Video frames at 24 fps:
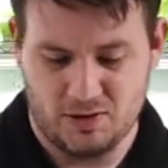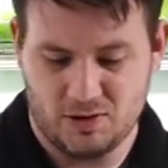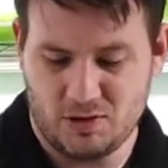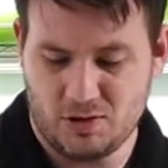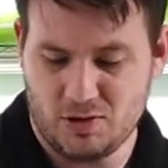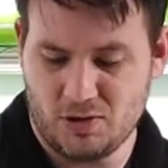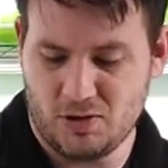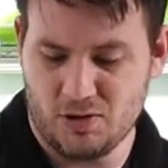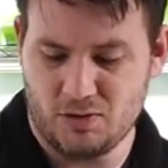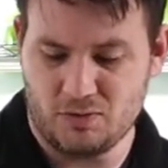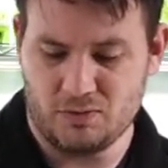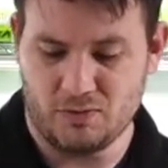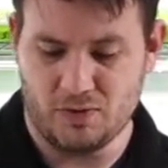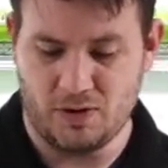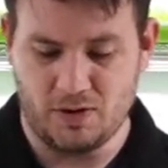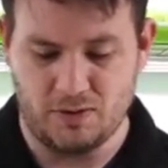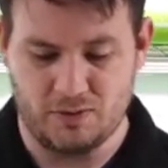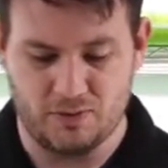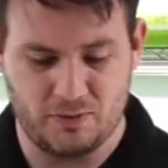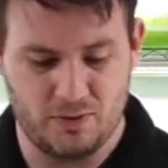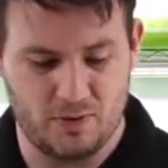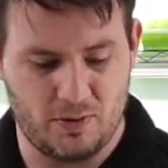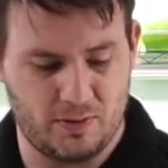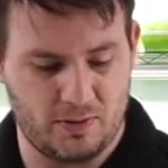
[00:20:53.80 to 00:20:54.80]
good run
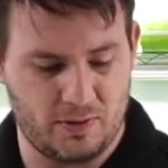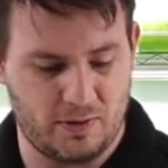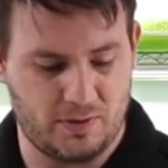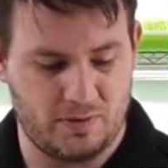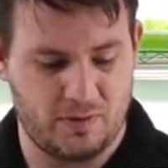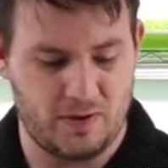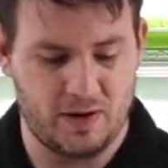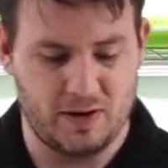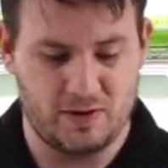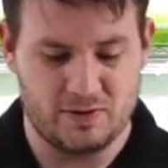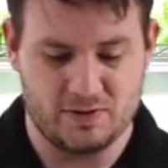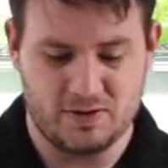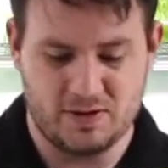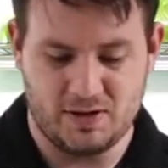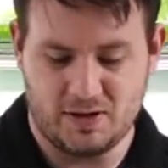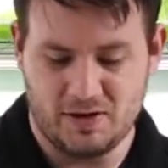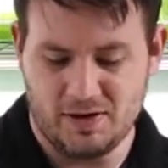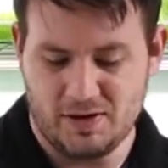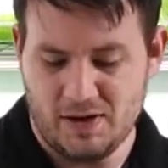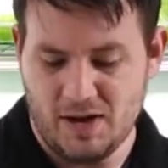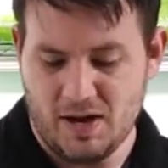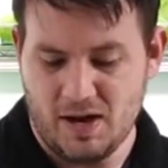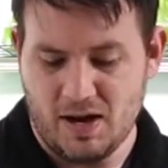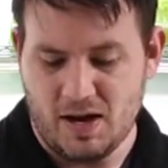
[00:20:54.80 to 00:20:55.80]
through with our fingers
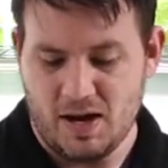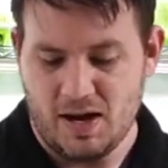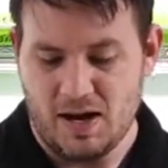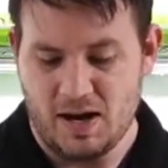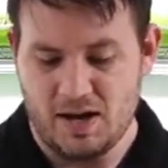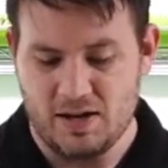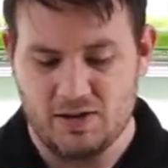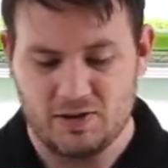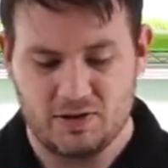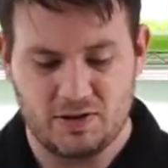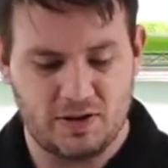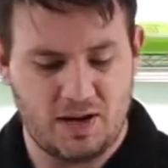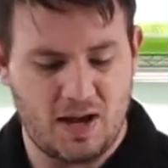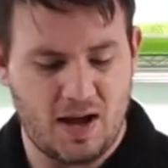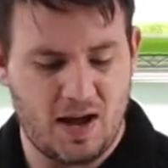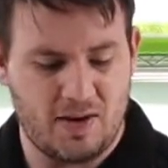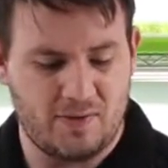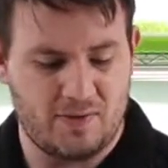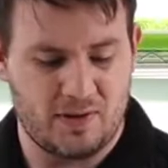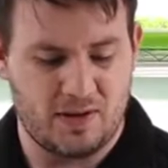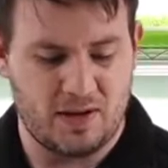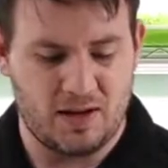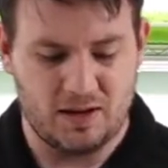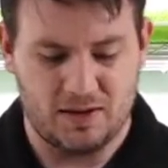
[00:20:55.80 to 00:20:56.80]
here. And you're gonna
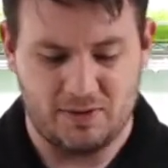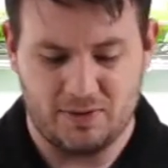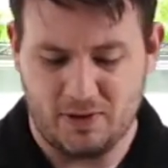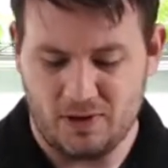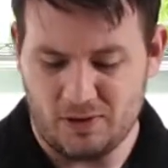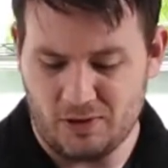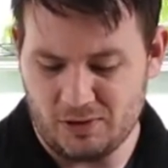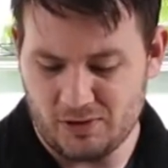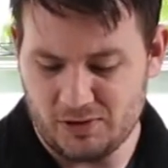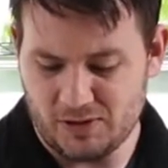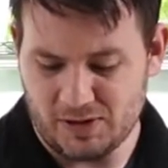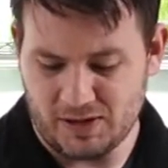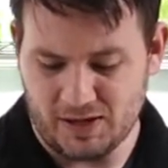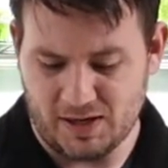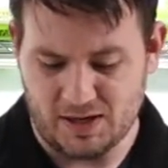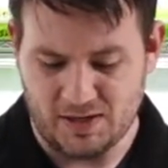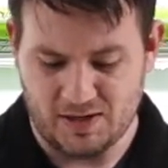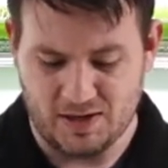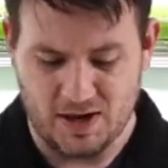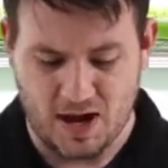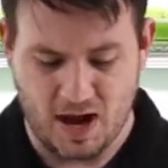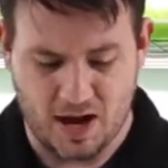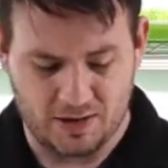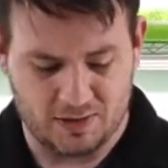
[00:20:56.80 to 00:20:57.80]
have a lot of holes that
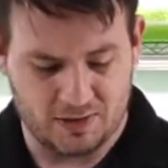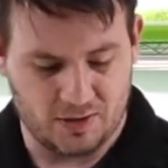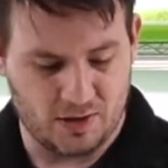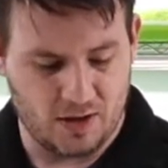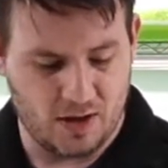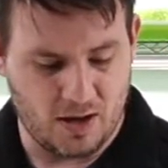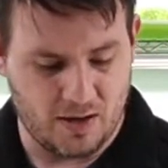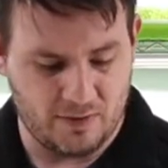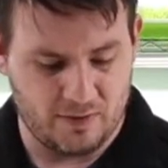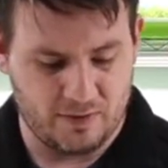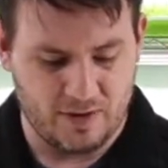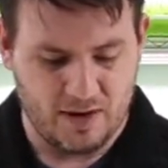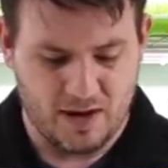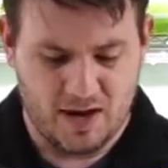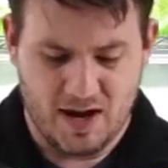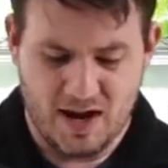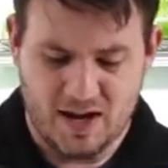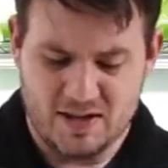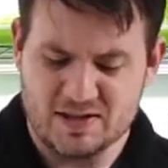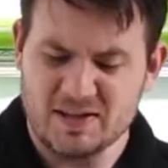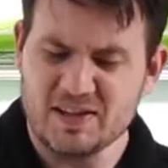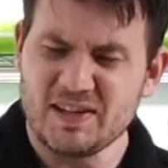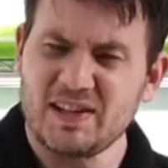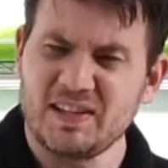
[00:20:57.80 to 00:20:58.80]
get knocked off.
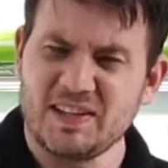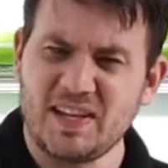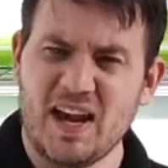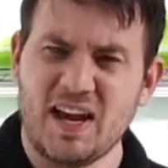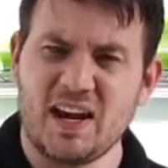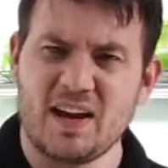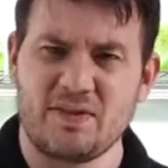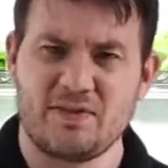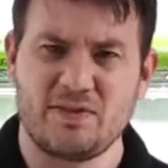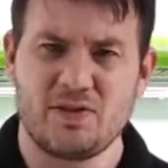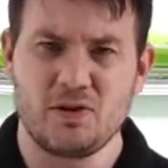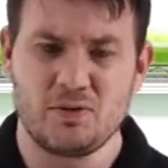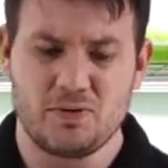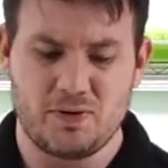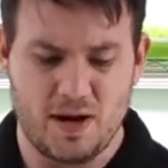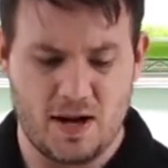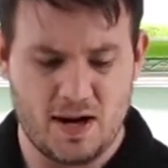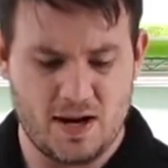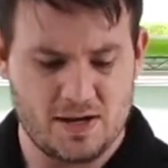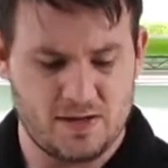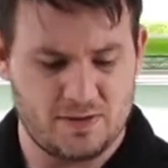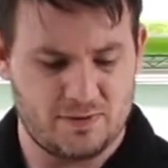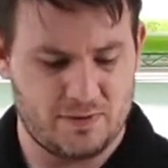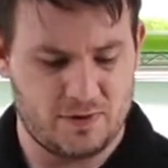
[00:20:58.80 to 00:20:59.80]
It's gonna take a few
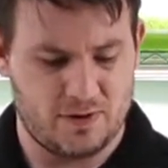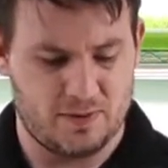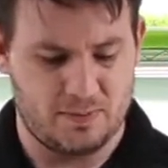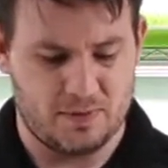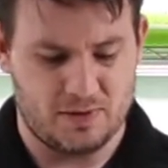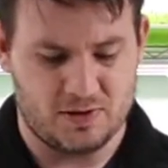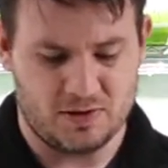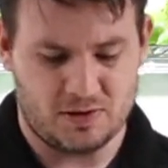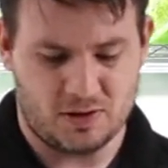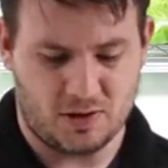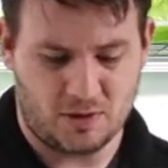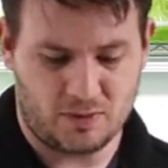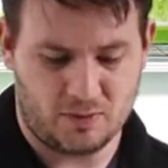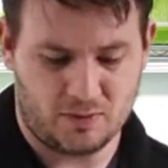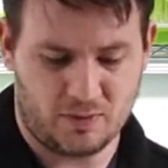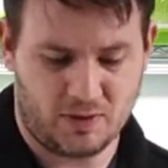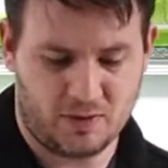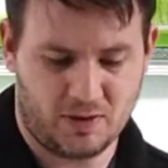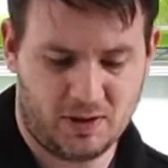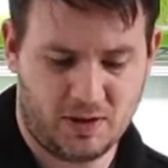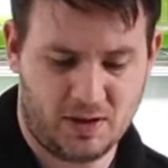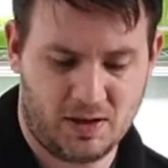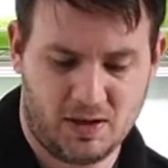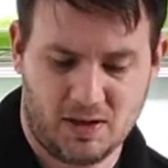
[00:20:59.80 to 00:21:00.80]
days for them to start
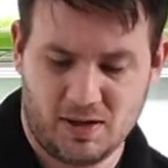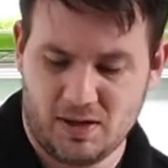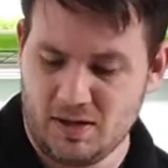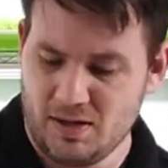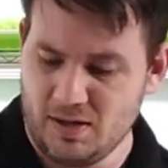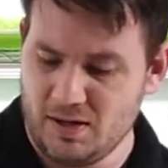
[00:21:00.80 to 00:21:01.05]
really,